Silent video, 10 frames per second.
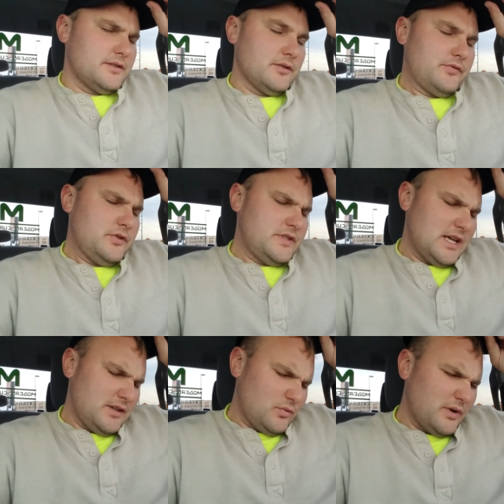So if you
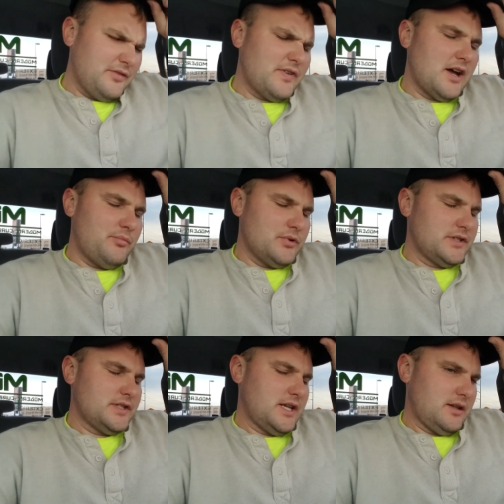take
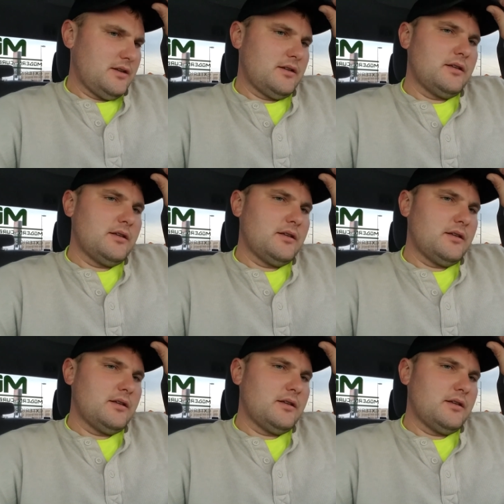25%